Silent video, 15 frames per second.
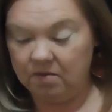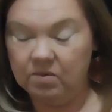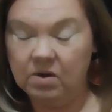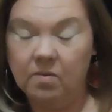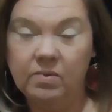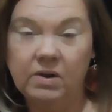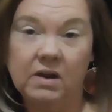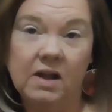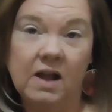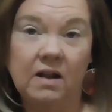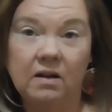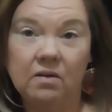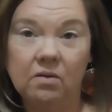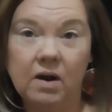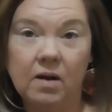They might pick
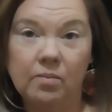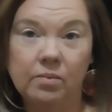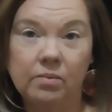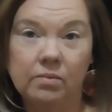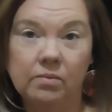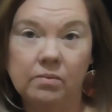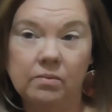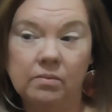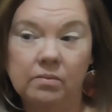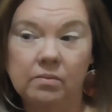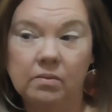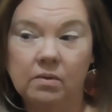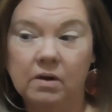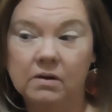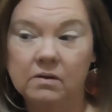colour up.
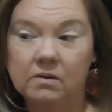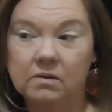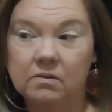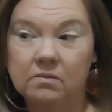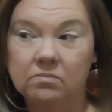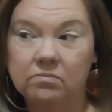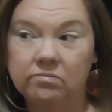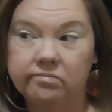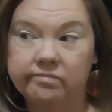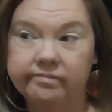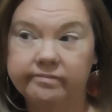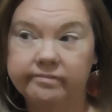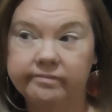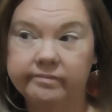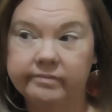
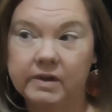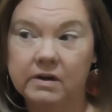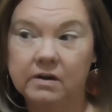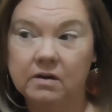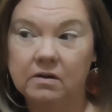You